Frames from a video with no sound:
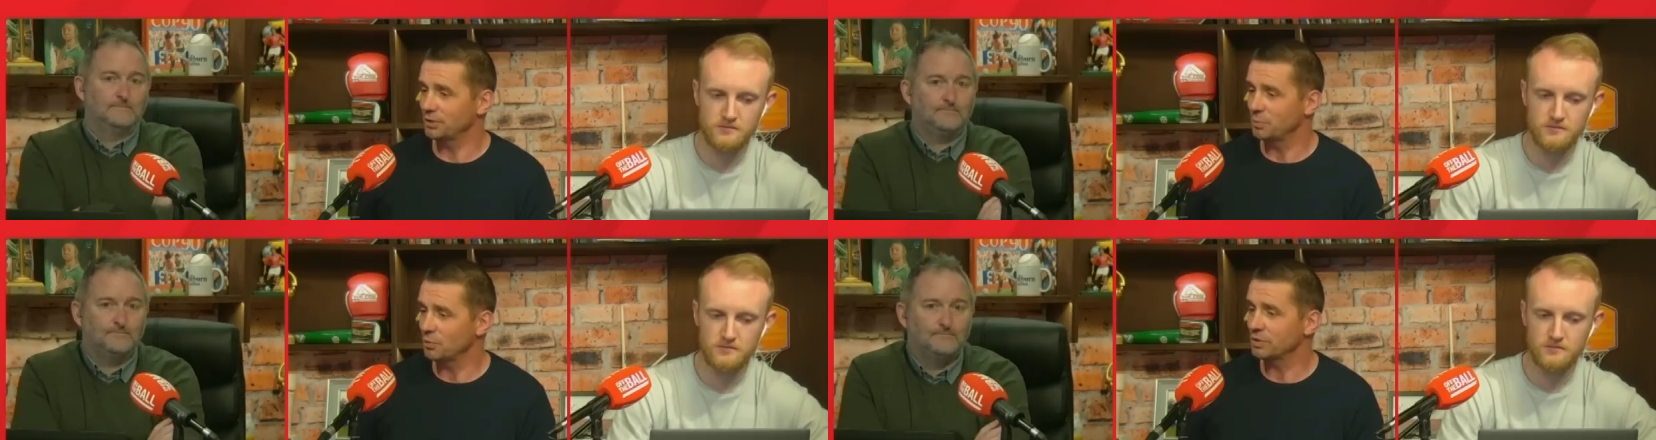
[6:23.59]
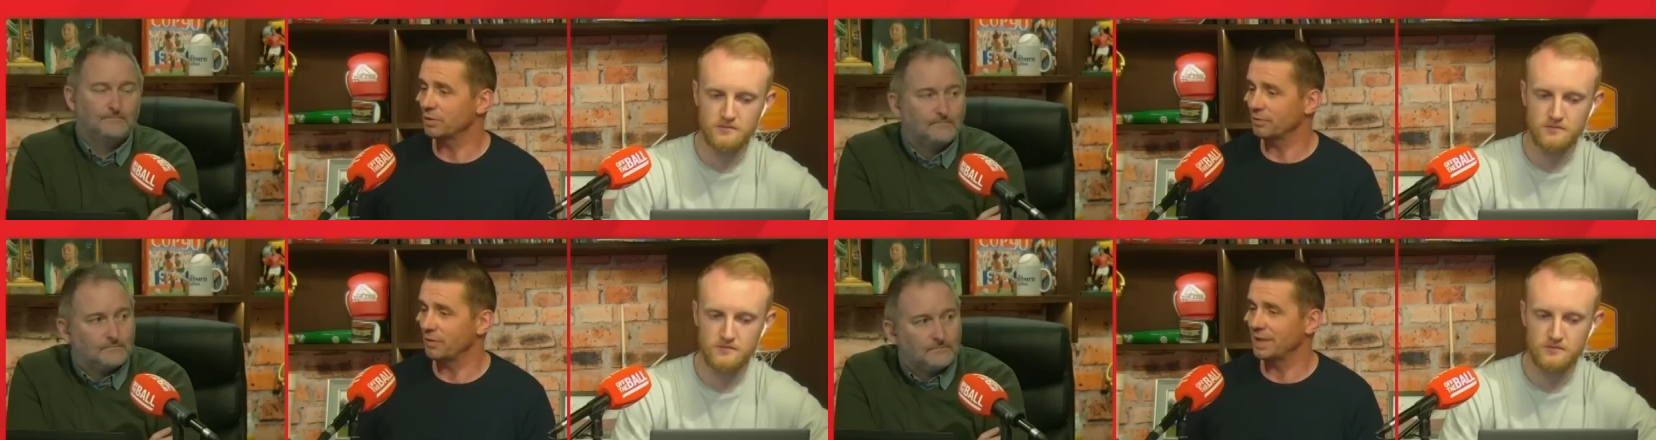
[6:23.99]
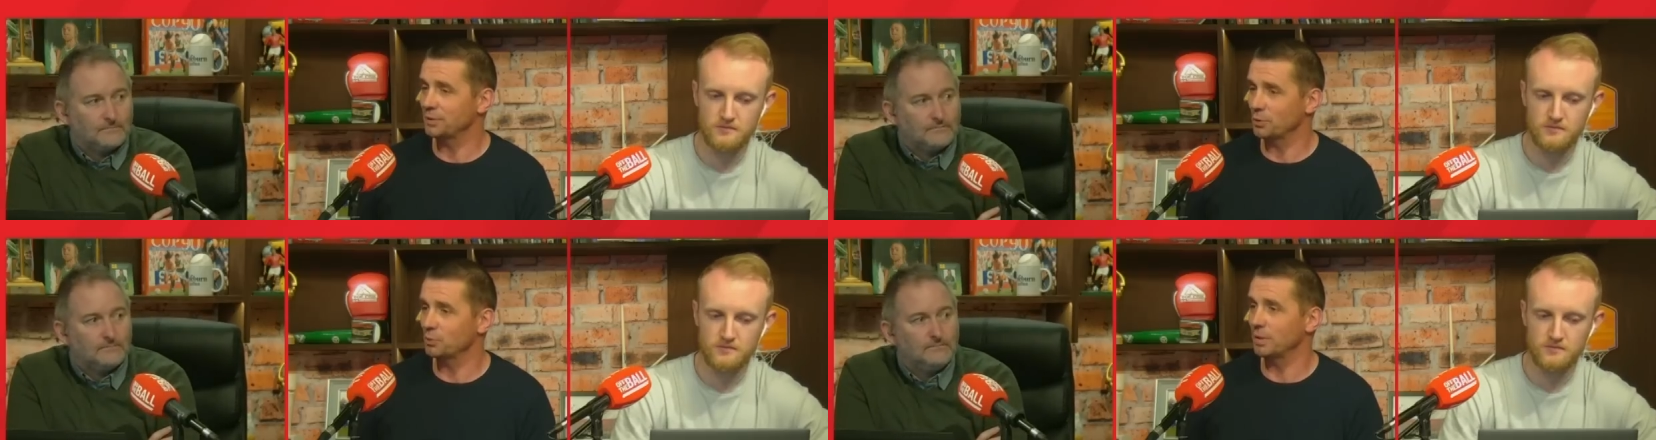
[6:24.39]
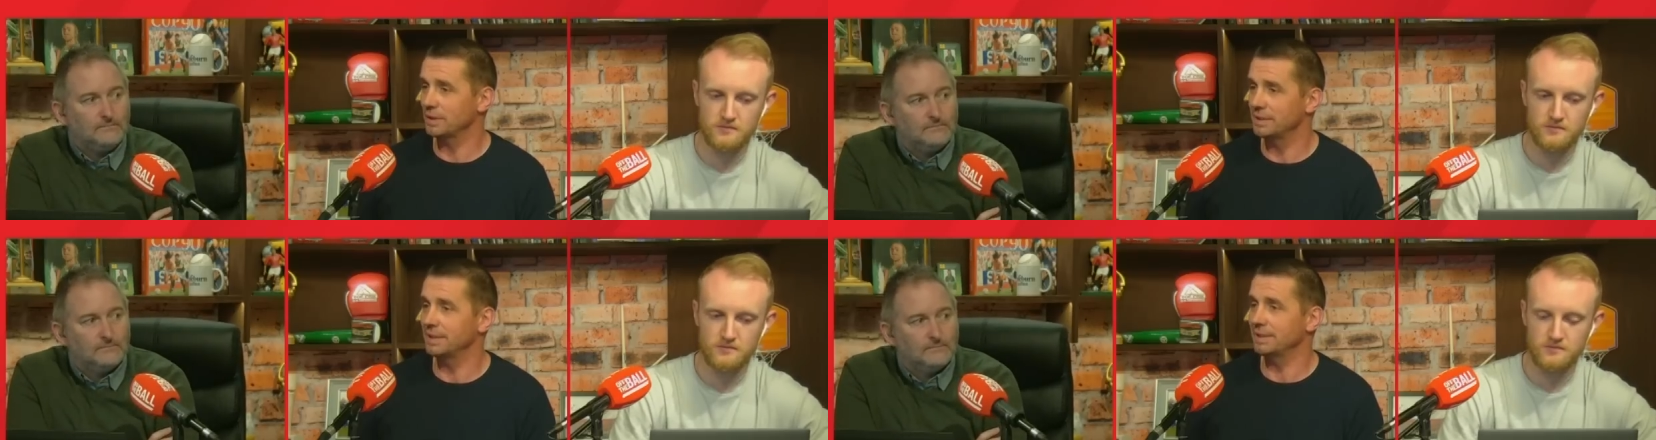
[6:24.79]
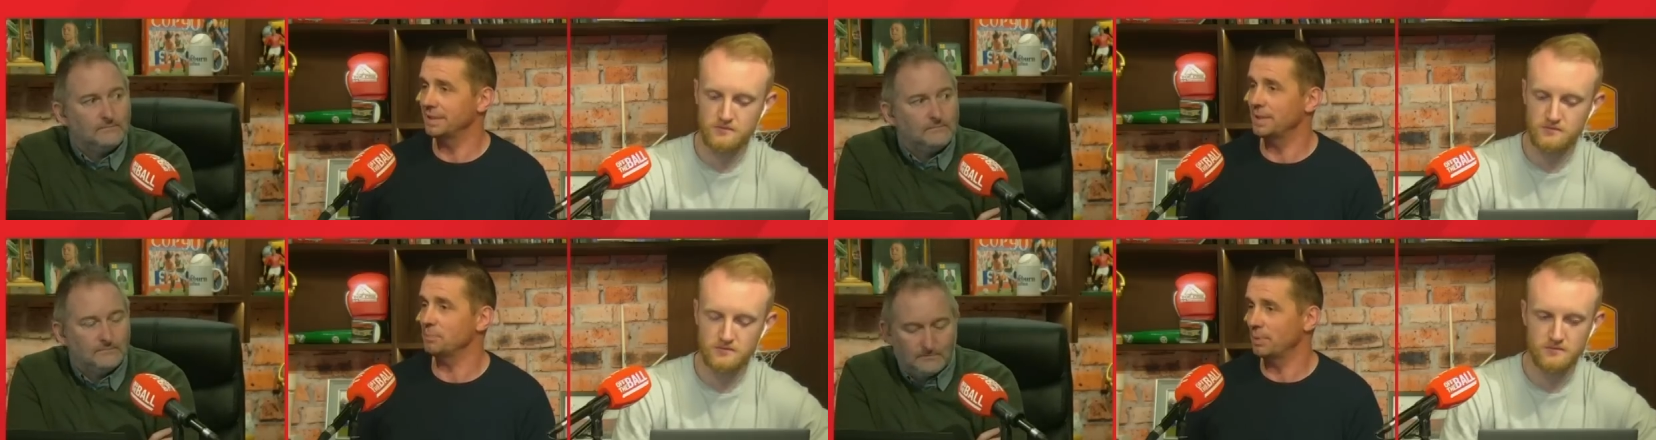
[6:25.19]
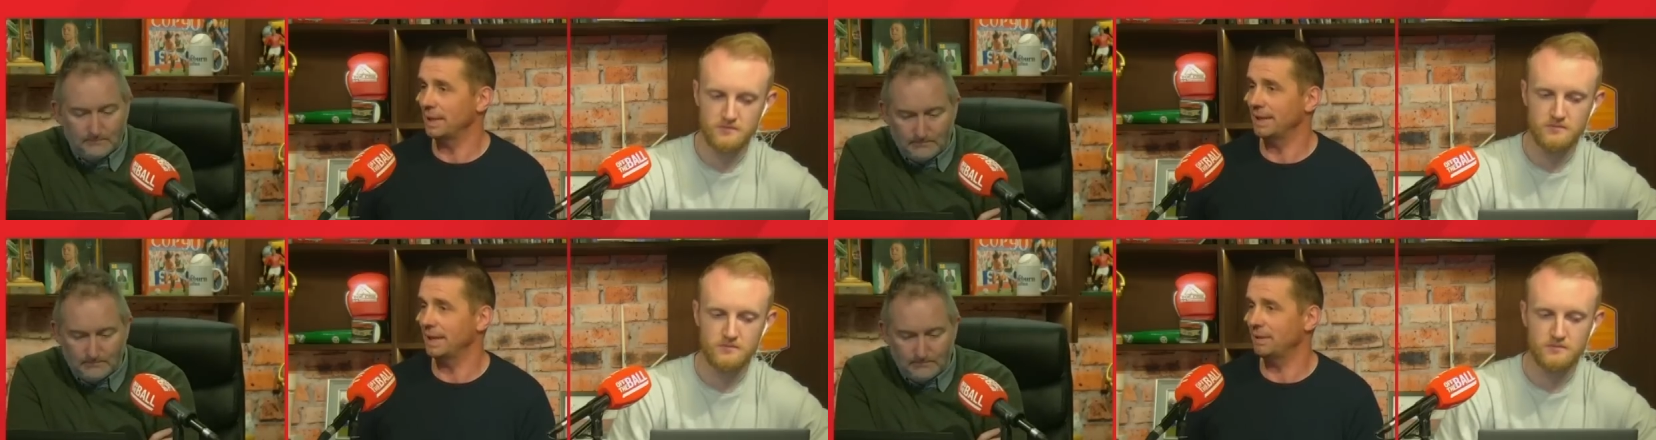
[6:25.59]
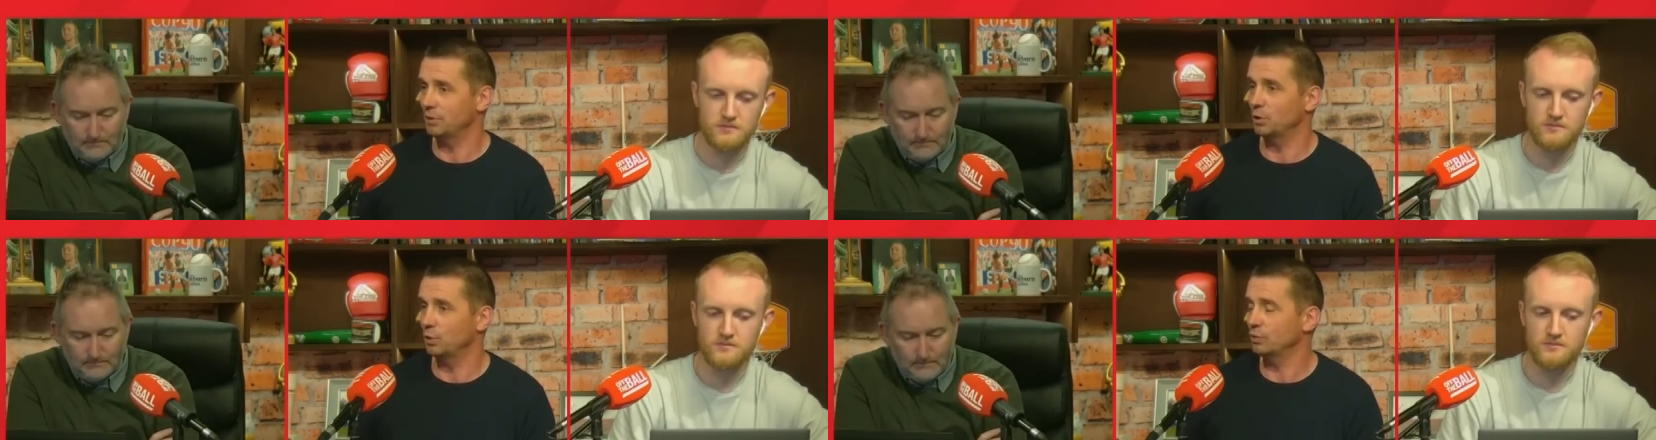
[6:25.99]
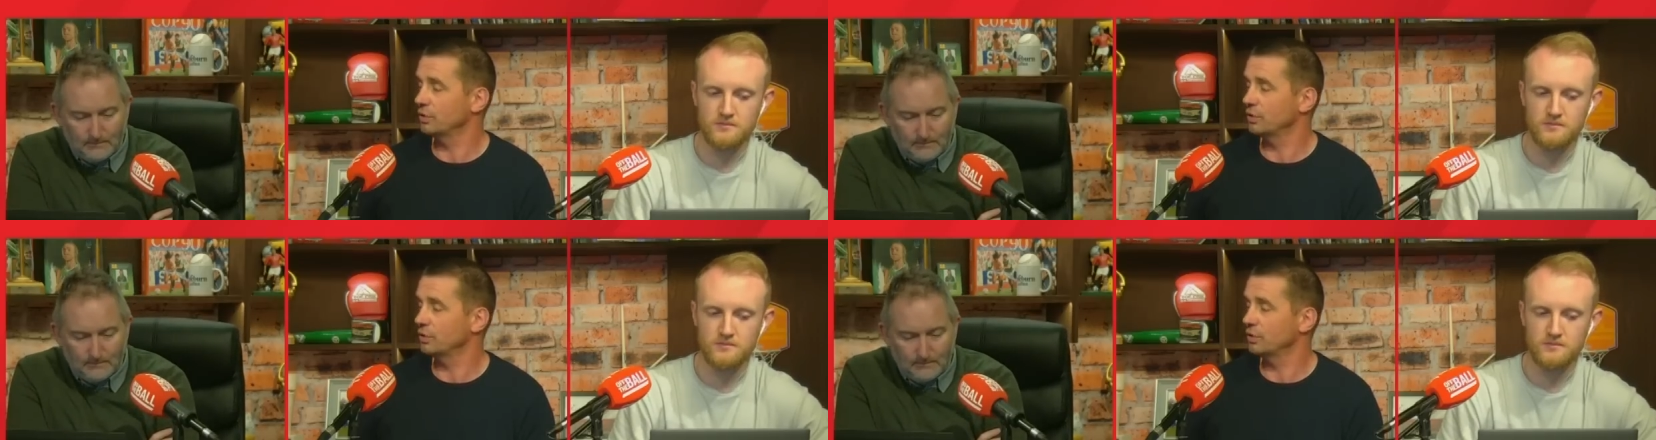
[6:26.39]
Speaker 1: The Munster fans just want to see the team play, have a go.